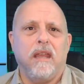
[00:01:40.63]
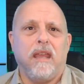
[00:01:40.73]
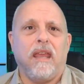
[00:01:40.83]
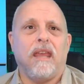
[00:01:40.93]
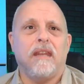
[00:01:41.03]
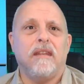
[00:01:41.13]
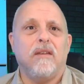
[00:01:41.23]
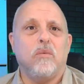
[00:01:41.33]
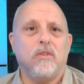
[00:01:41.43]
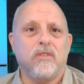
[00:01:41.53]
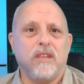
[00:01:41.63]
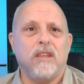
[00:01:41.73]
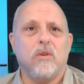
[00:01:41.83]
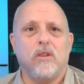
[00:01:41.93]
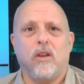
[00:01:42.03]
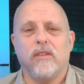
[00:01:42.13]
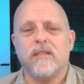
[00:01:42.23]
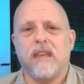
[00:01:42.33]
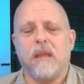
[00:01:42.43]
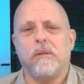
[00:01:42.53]
and we'll see you along this
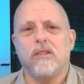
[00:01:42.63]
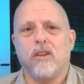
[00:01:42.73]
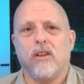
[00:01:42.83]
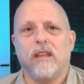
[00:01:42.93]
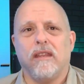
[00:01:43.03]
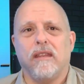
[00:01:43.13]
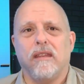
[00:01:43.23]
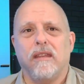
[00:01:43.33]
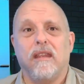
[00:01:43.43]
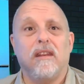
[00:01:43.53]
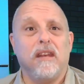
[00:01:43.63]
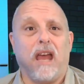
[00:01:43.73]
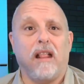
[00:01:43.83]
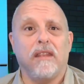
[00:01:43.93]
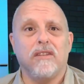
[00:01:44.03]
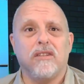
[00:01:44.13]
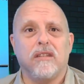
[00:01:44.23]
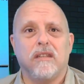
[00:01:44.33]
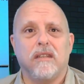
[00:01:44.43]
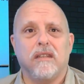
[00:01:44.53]
cabling journey. Knowledge
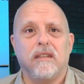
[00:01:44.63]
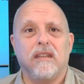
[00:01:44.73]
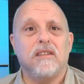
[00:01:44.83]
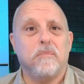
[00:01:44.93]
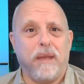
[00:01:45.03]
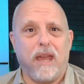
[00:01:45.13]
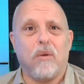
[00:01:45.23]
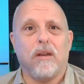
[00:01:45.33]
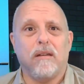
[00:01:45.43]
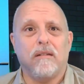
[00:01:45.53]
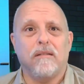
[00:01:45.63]
is power.